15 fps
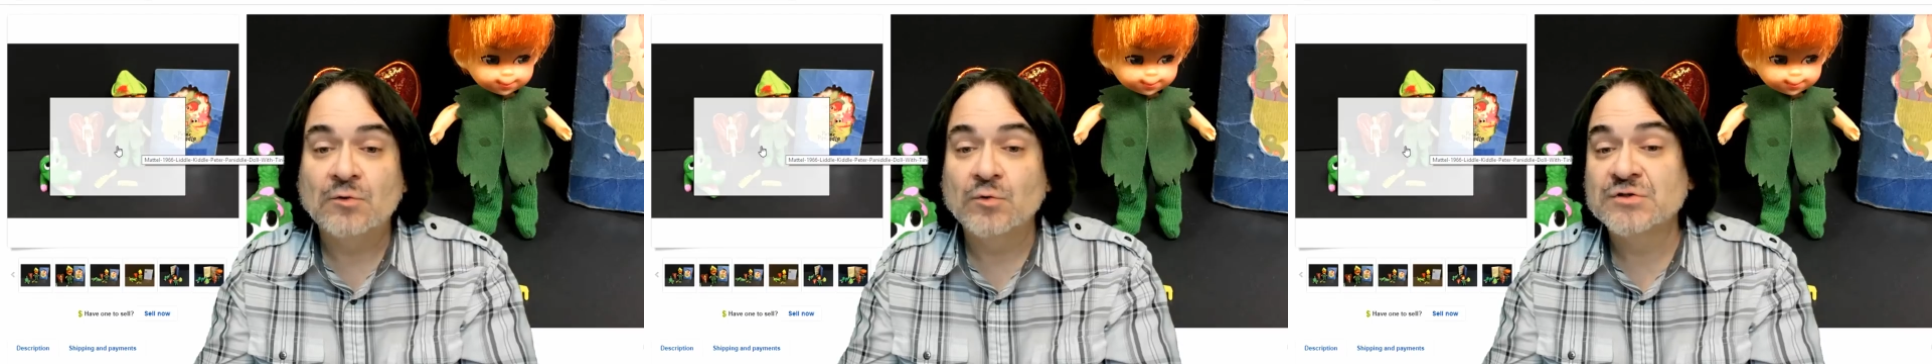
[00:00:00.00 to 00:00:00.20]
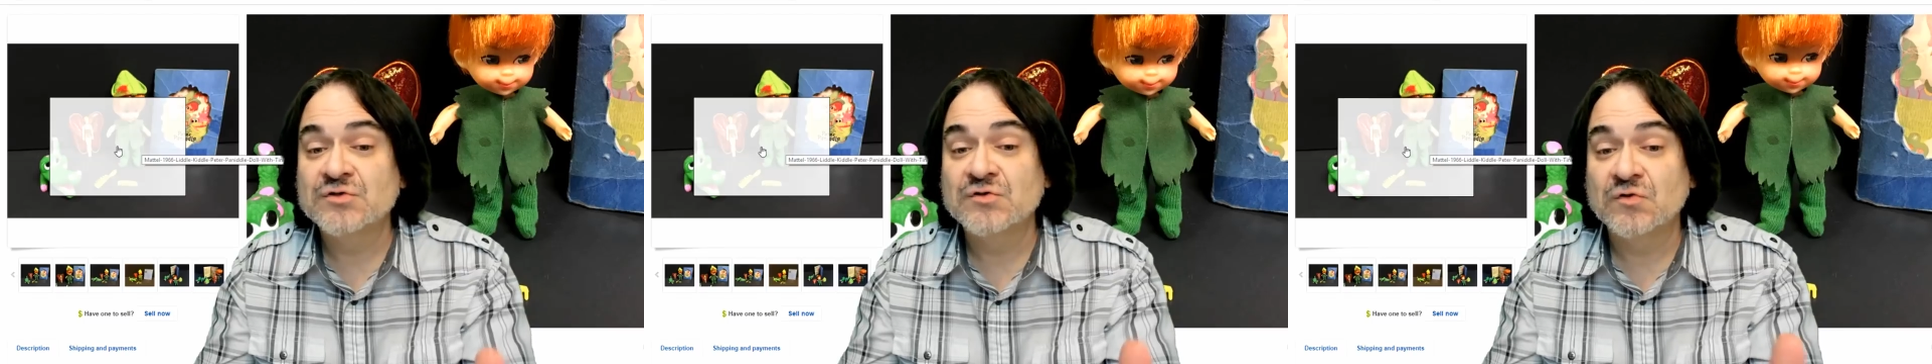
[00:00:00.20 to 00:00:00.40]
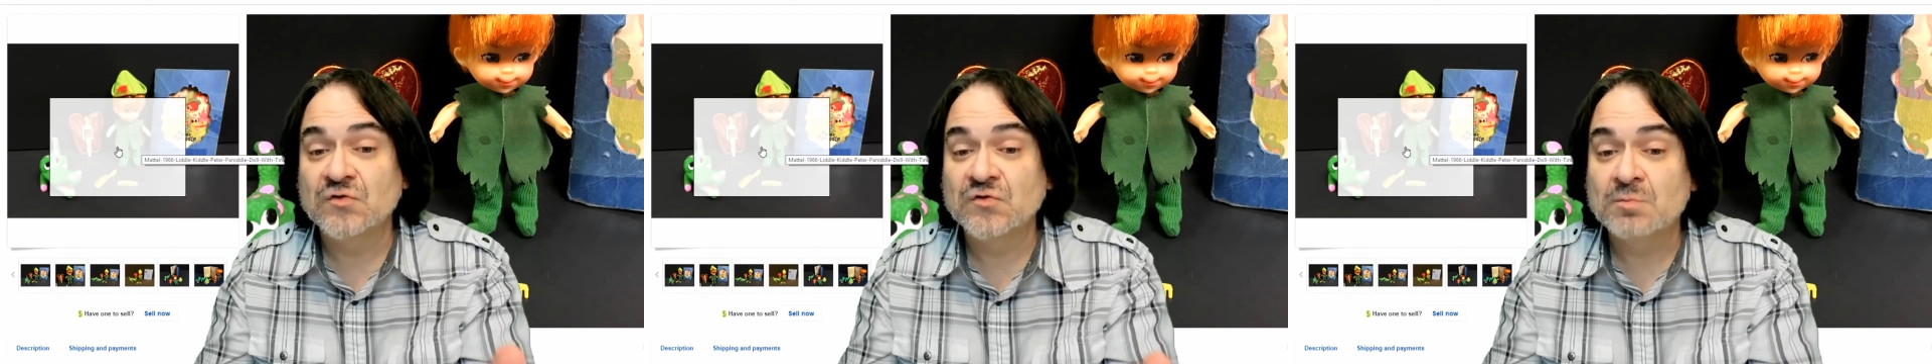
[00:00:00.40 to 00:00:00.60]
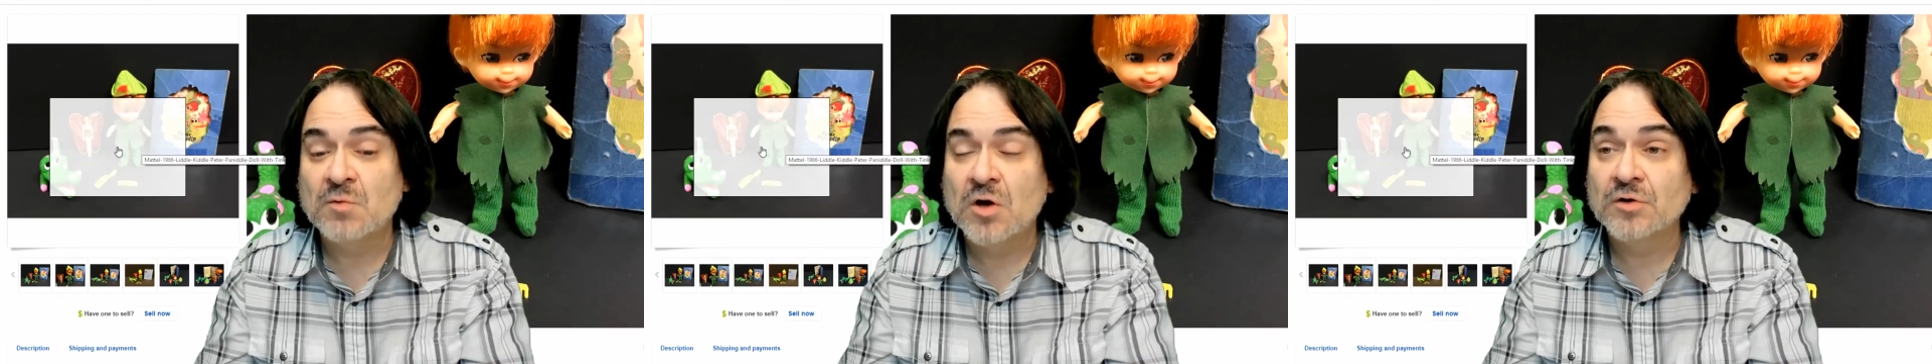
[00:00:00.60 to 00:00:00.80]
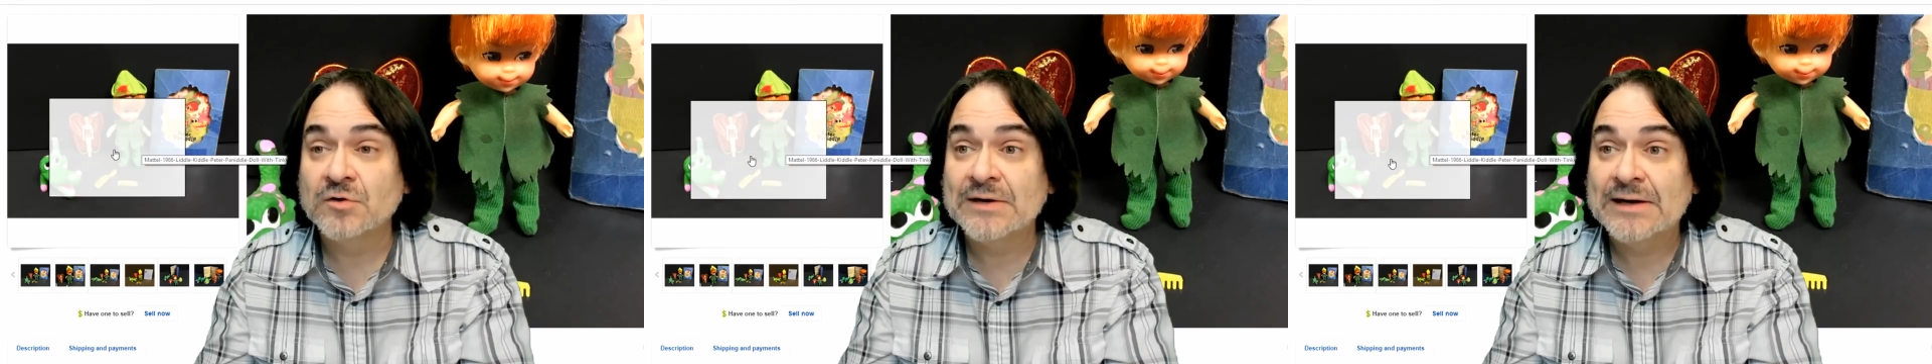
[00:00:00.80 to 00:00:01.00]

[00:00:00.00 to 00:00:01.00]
which is a smaller